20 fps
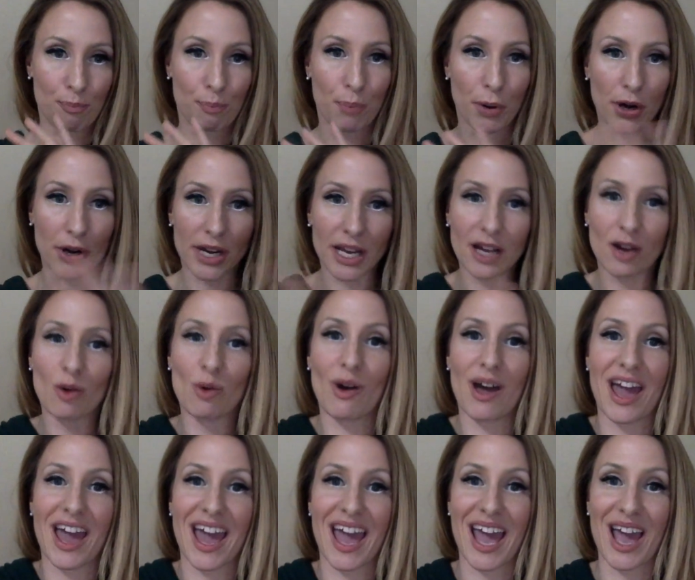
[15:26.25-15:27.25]
burning
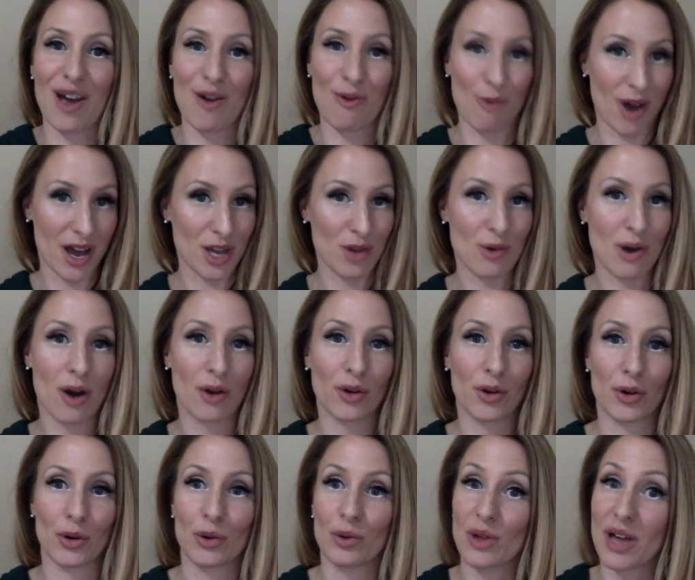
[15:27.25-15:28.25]
away what you
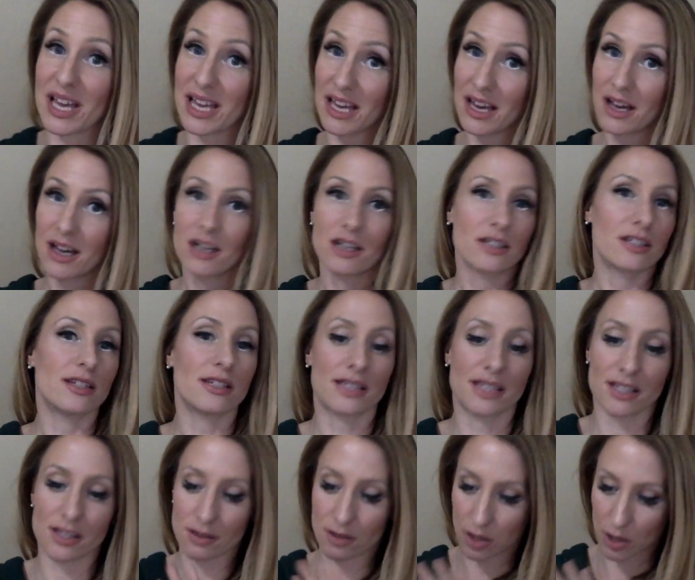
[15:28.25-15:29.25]
outgrew, like
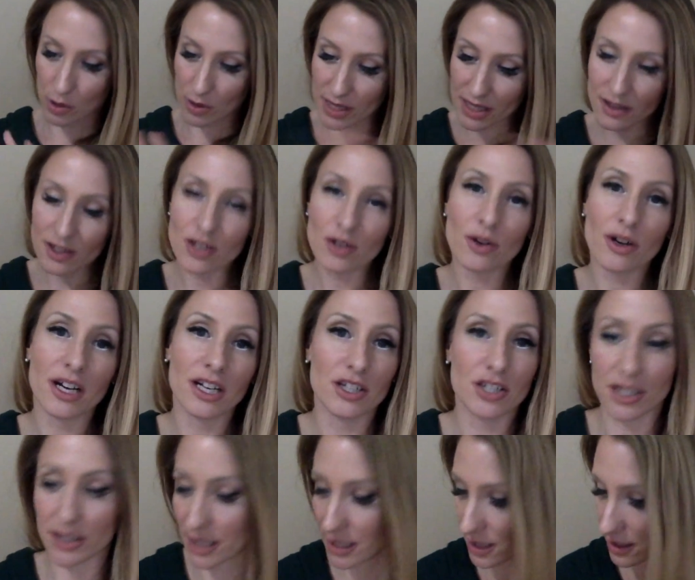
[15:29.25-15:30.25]
just closing the door on
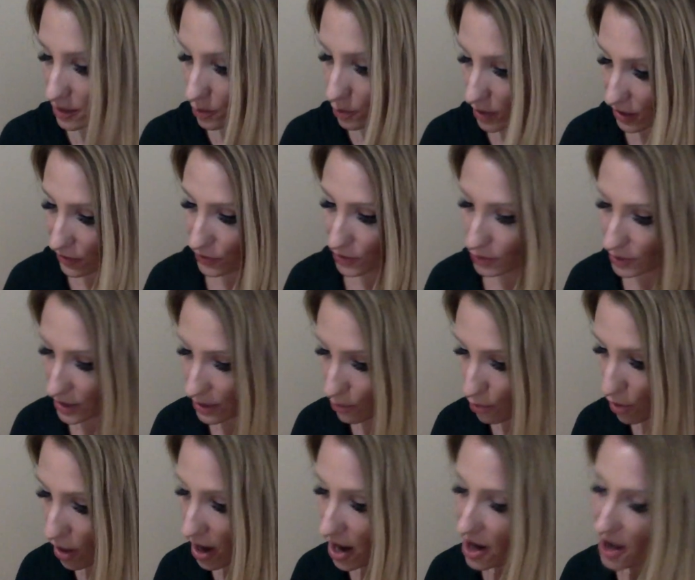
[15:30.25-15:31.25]
shit that doesn't work for you
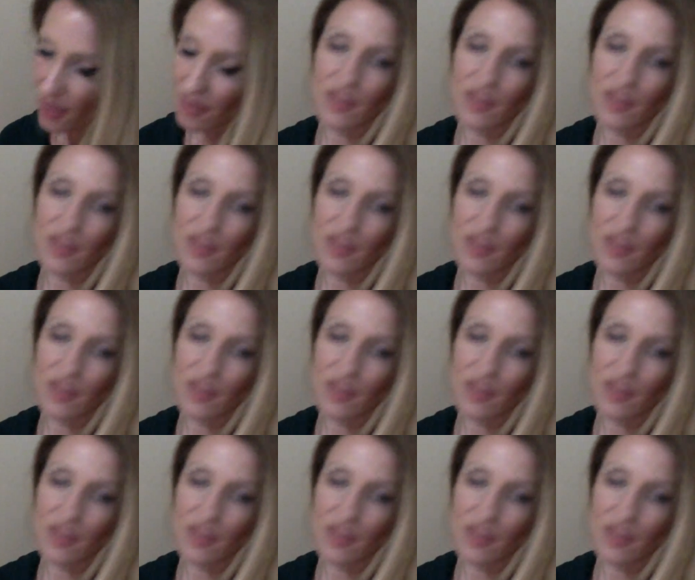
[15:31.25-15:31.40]
anymore.